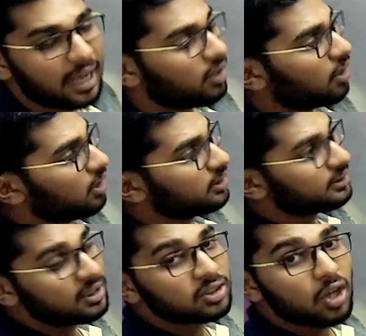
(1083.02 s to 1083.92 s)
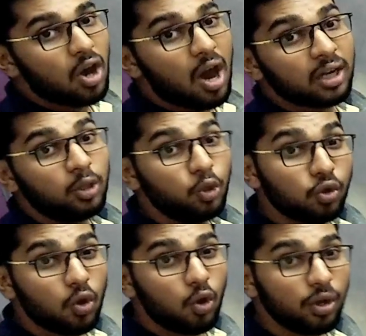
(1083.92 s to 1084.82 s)
glycolysis or
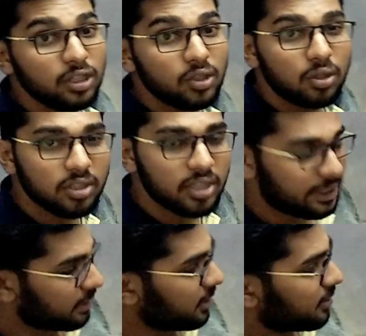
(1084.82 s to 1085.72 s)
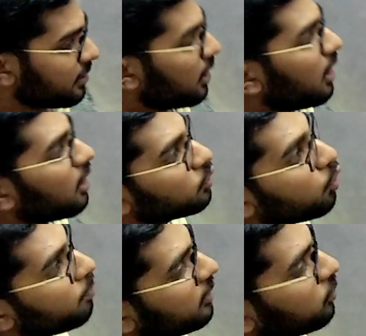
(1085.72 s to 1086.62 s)
gluconeogenesis.
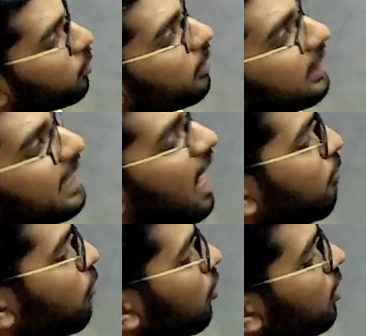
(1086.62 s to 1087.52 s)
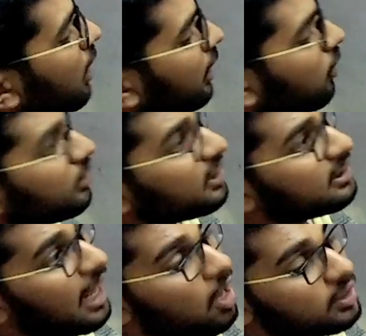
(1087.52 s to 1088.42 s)
Soap is over. GAMO. Now this
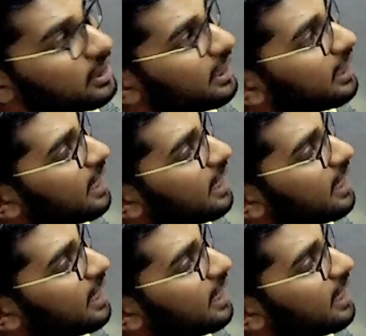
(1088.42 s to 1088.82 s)
glyoxylic